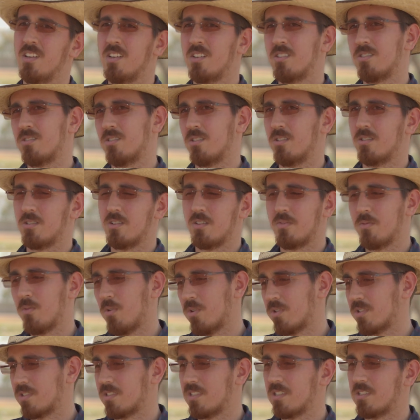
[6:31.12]
So, of
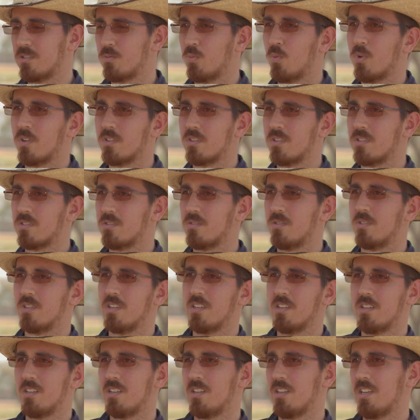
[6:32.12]
course, this water is going
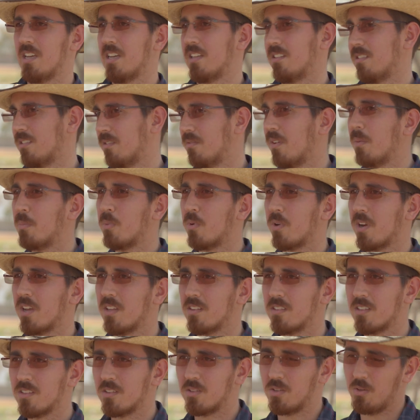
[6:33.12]
to get
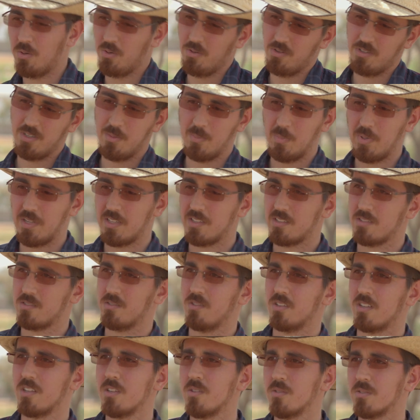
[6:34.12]
evaporated or the plant is
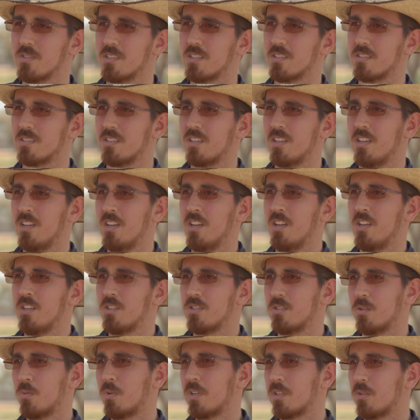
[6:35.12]
going to use it.
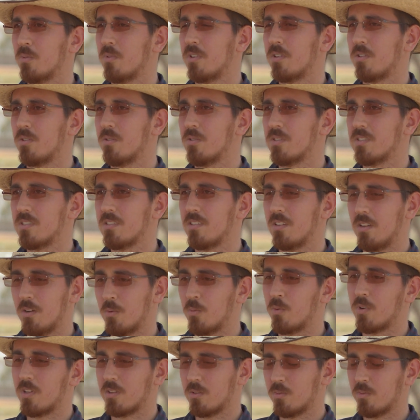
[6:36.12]
So what
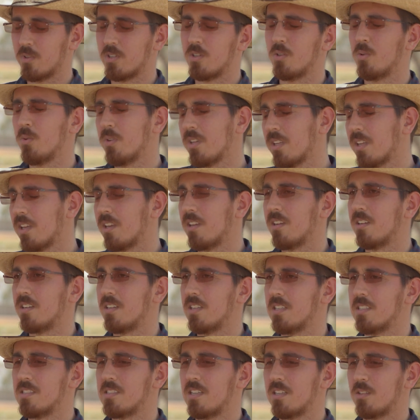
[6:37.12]
we're doing here
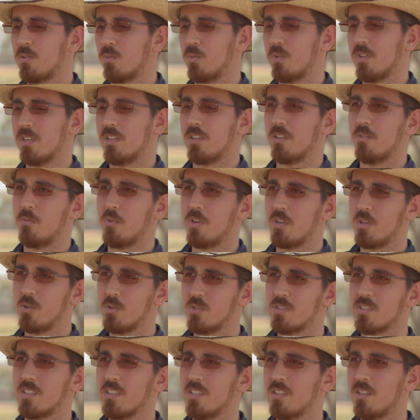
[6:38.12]
is that we are
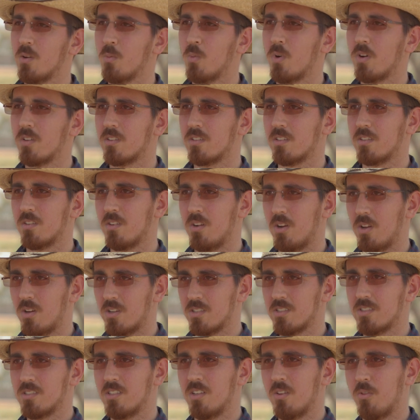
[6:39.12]
reducing the water
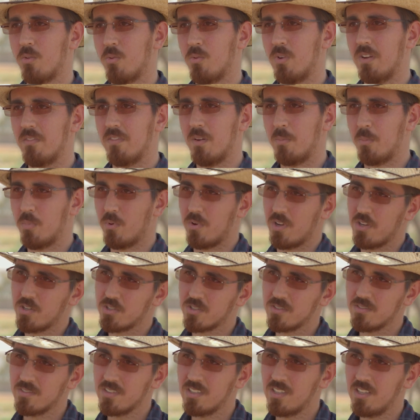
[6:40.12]
loss through
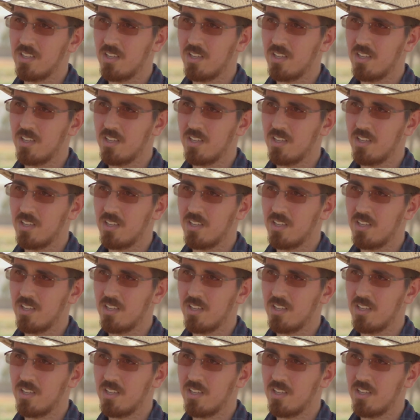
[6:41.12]
evaporation